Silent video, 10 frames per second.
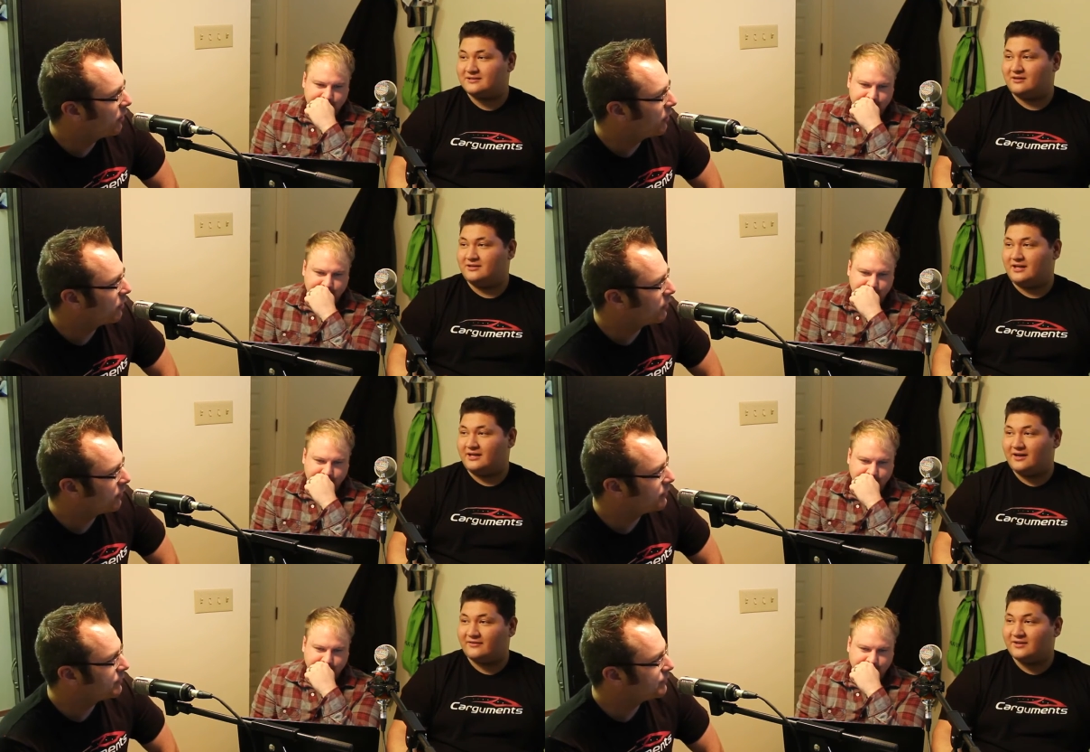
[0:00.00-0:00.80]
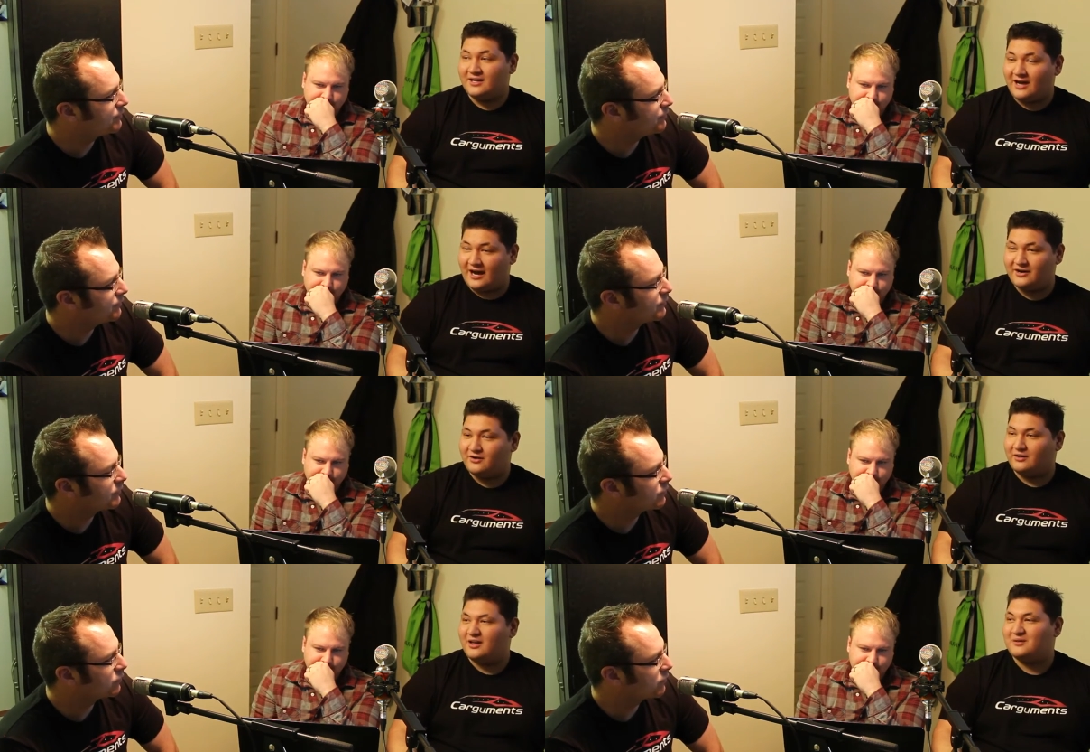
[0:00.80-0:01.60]
Speaker 1: started dying off. I
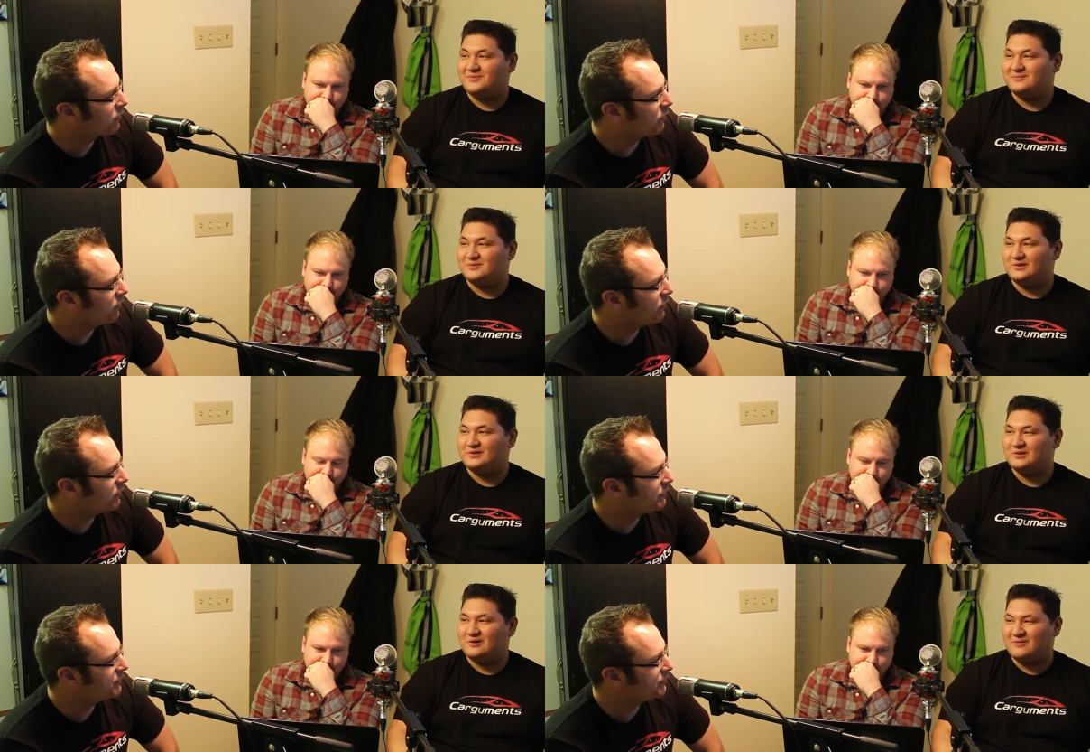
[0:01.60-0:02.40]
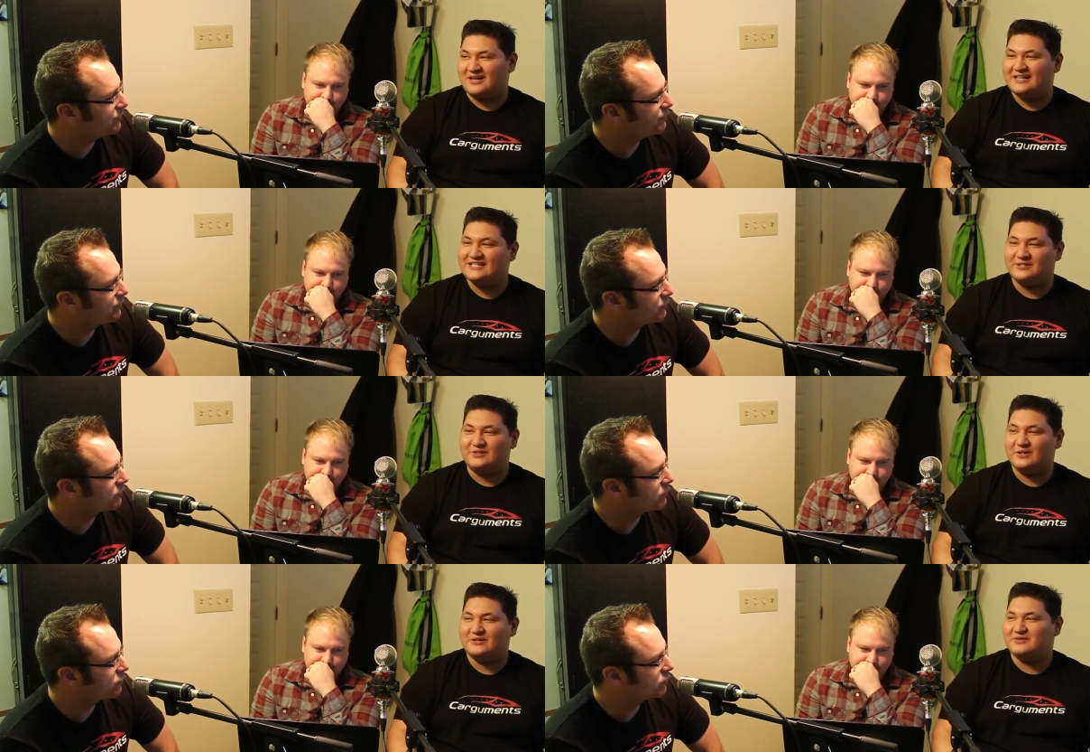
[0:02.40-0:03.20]
know a lot of people who are my age who
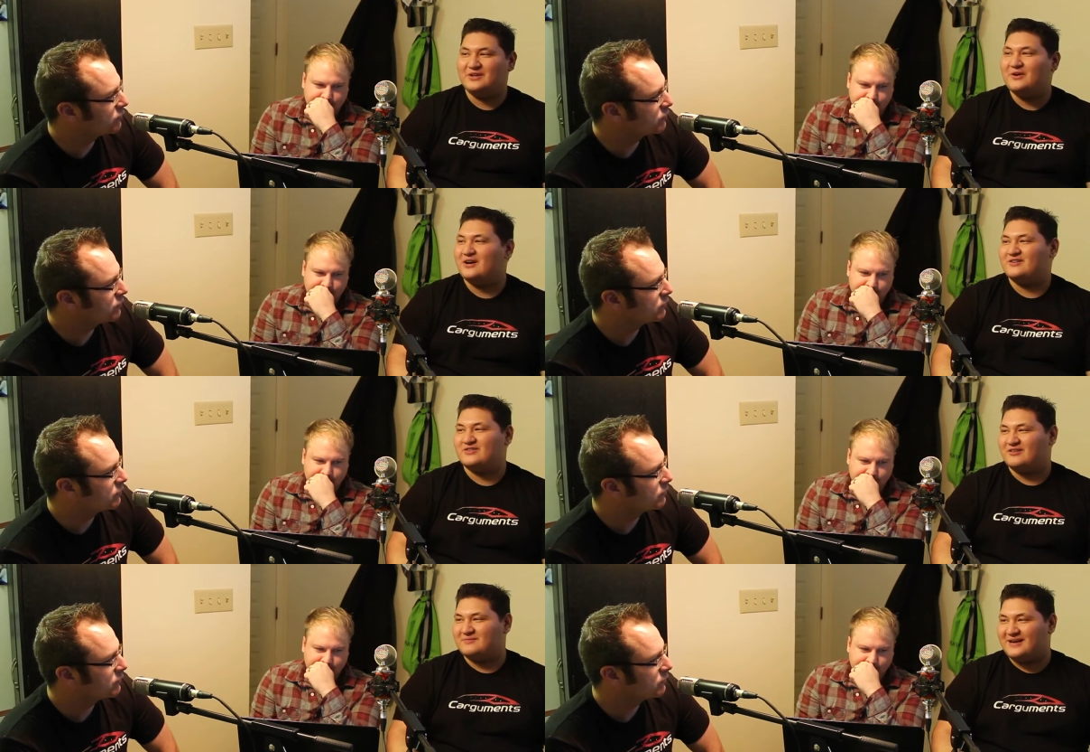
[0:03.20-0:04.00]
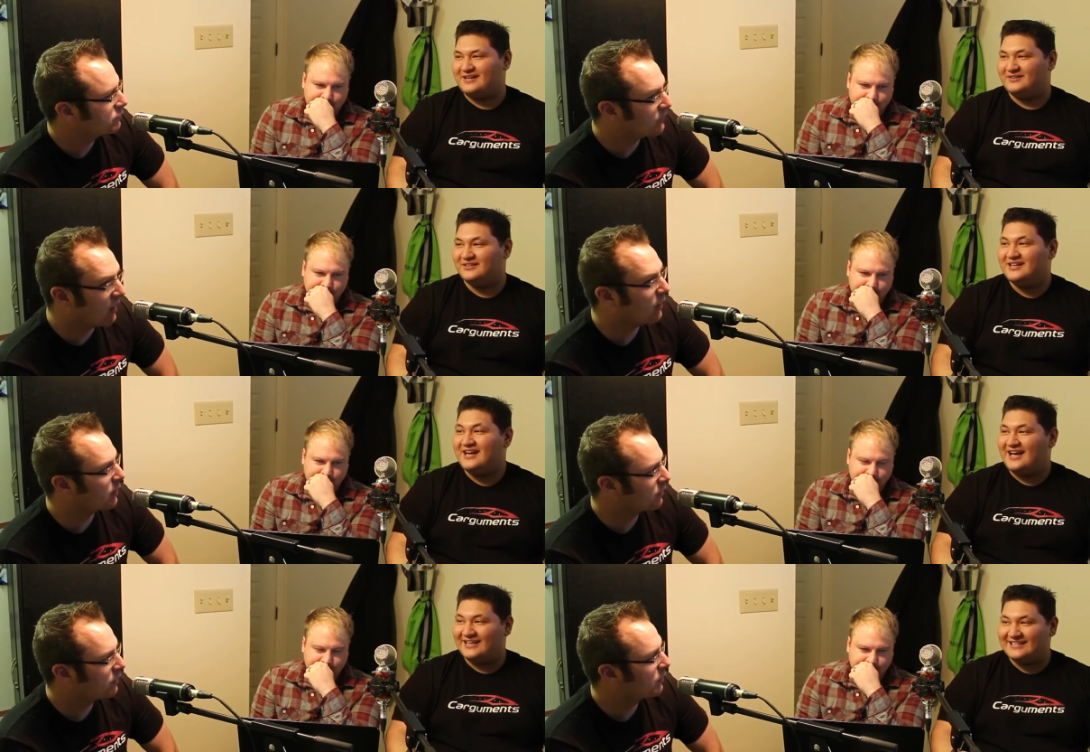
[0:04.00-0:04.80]
don't even know how to drive a manual. Yeah.
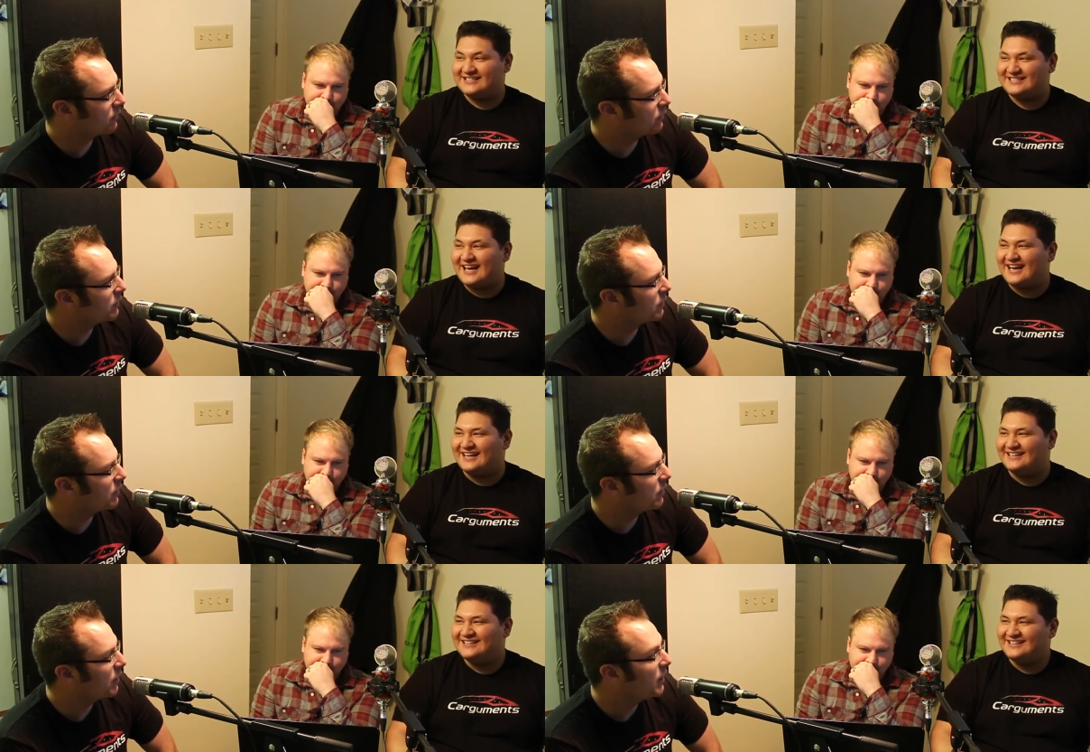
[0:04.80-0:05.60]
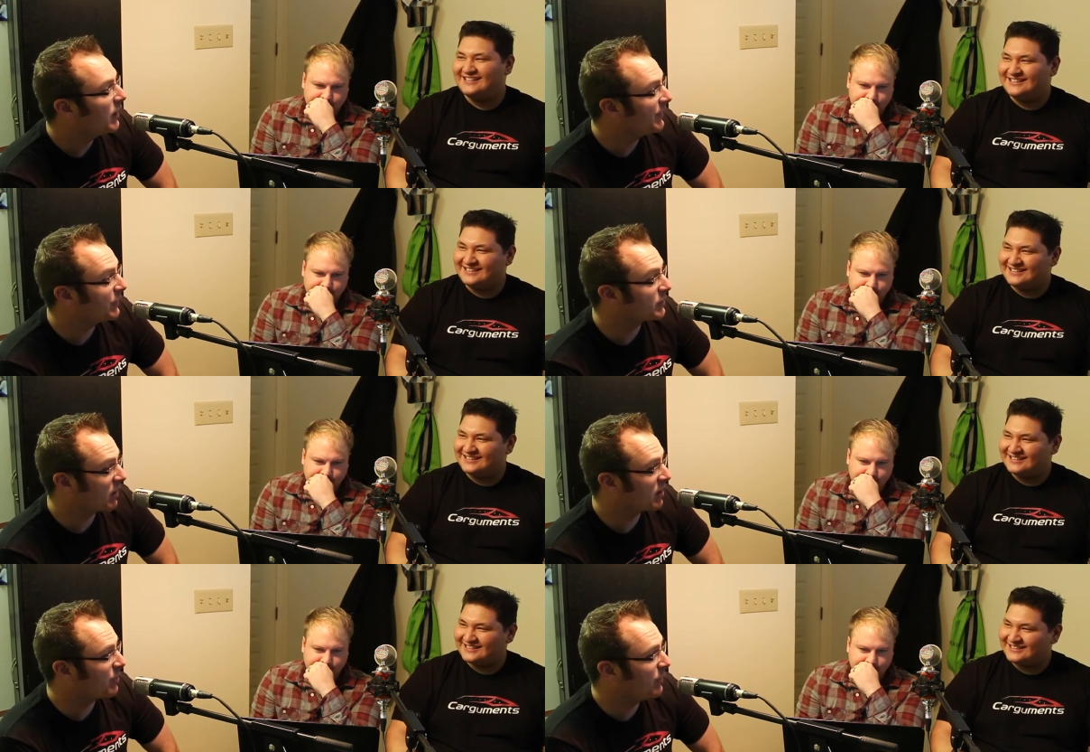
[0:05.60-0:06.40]
Speaker 2: And it's sad. And there's a
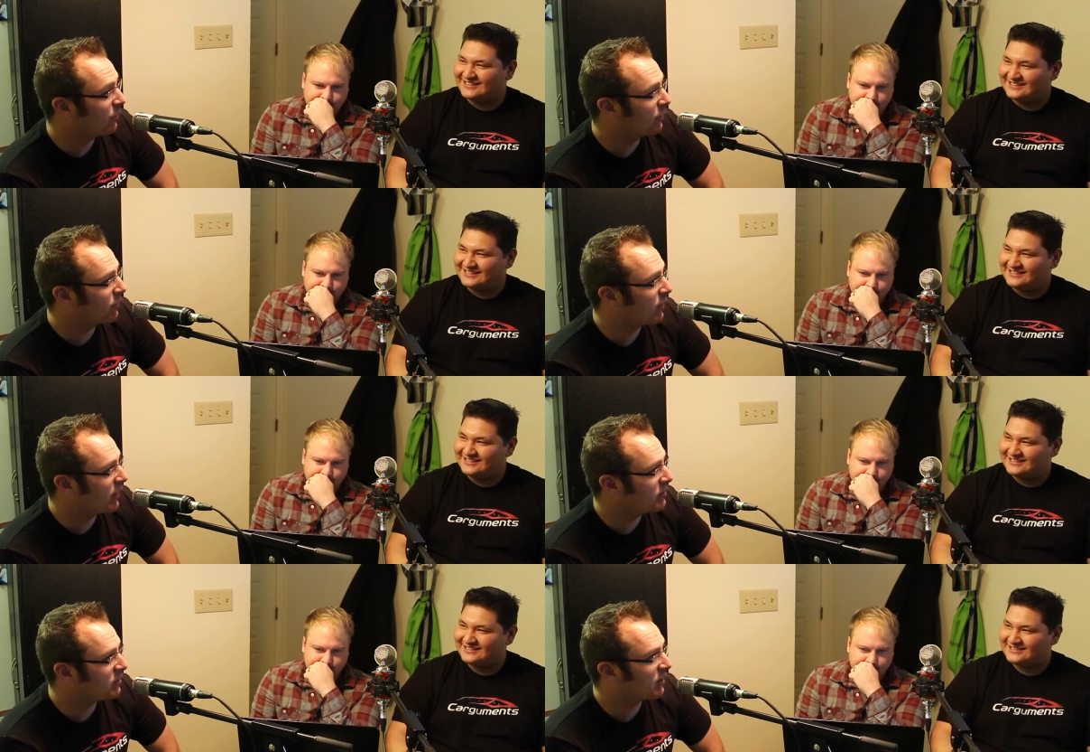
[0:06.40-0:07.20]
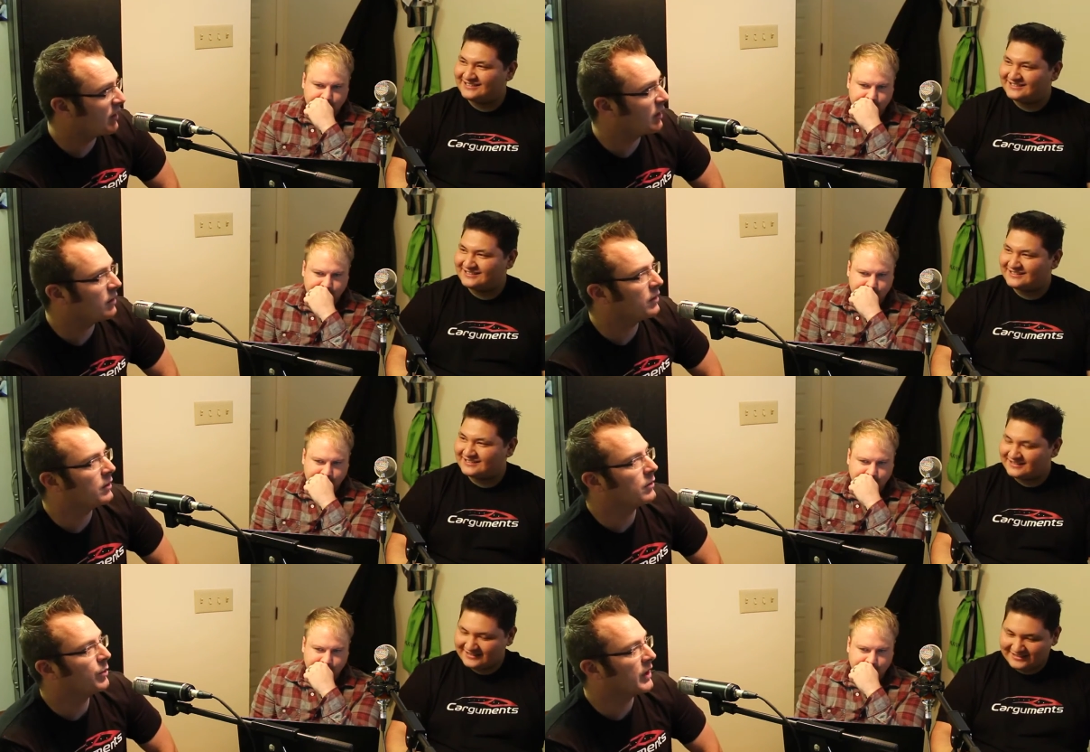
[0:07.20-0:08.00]
lot of people your age
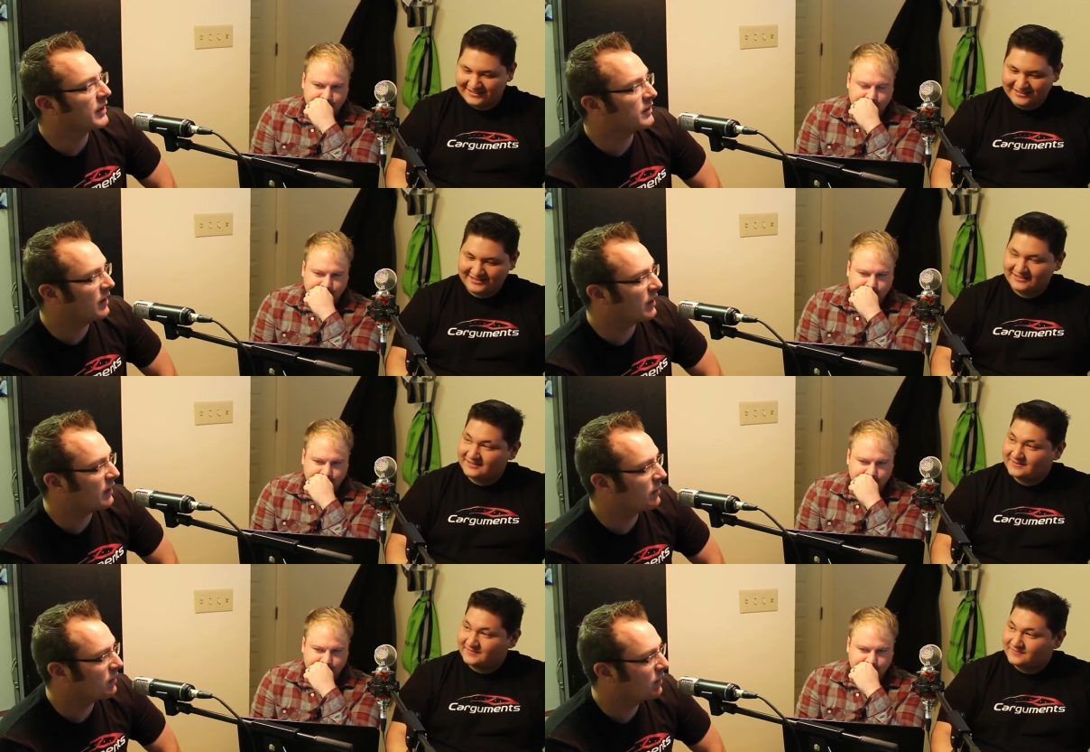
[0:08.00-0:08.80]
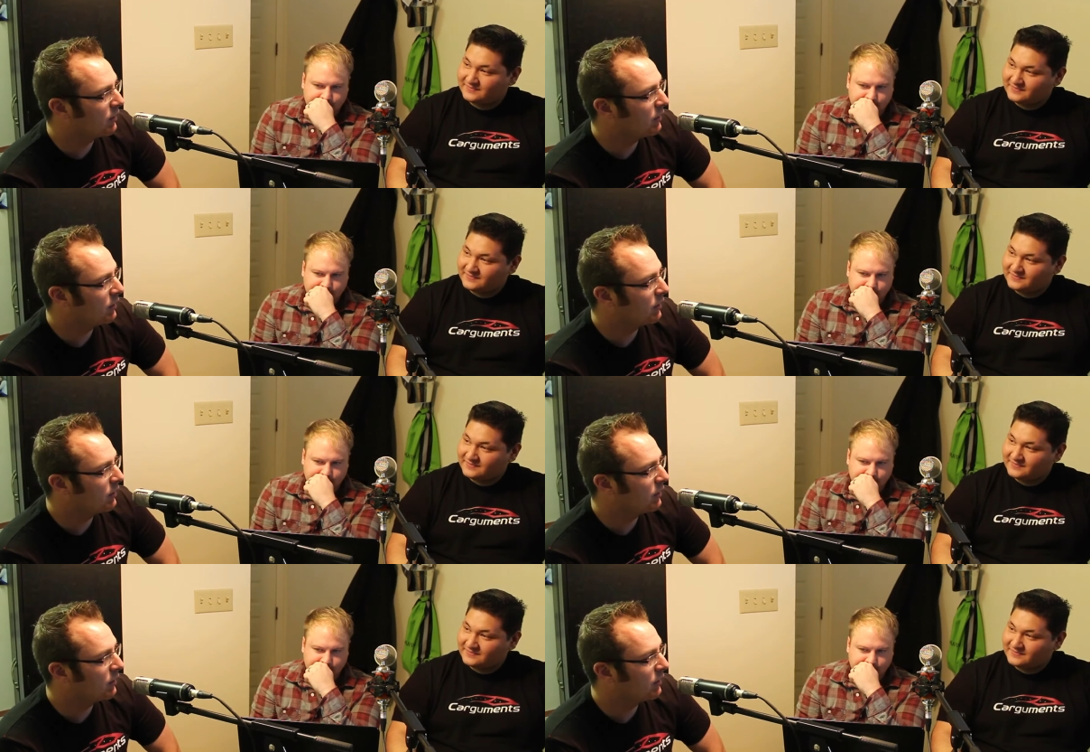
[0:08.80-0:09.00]
in big cities